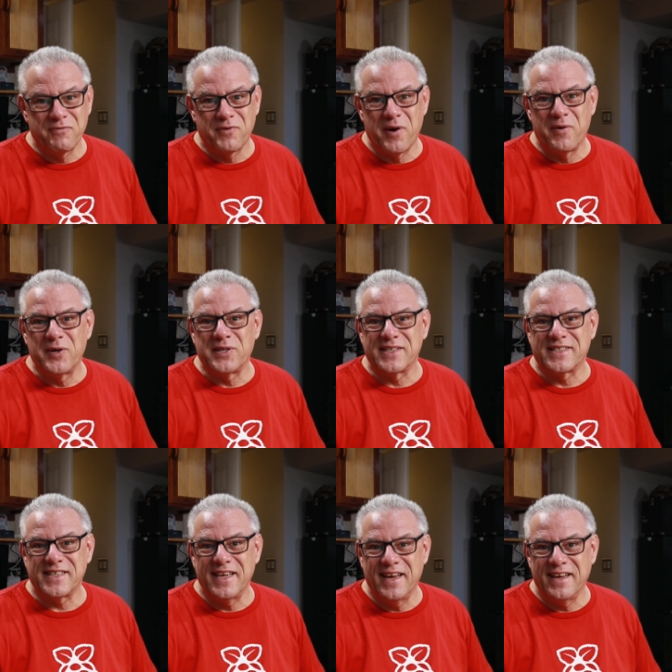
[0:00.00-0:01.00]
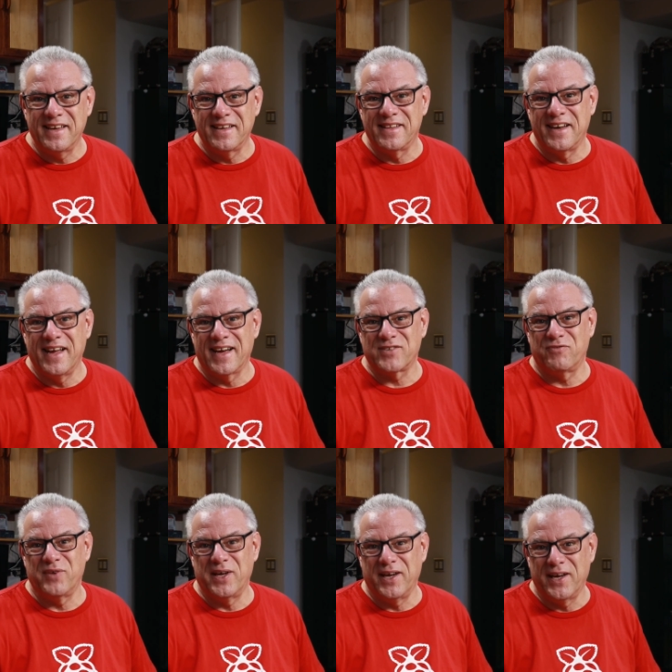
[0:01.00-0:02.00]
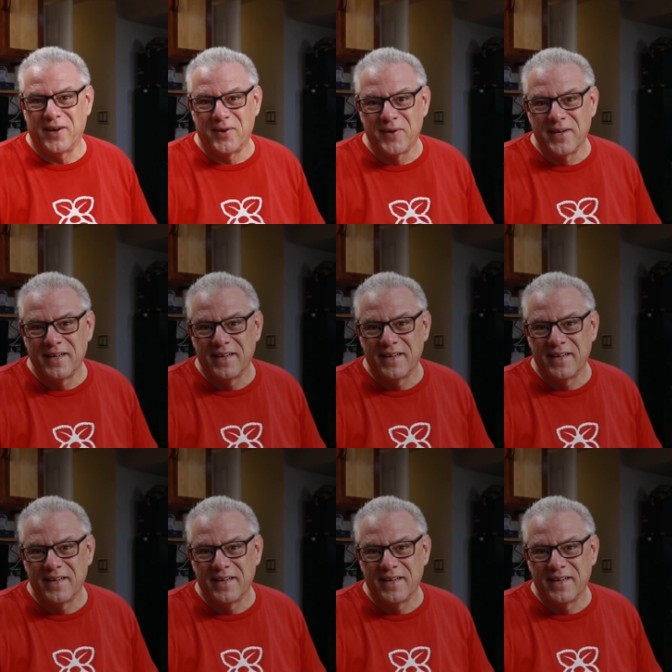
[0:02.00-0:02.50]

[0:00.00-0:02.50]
forward to seeing you in the next video.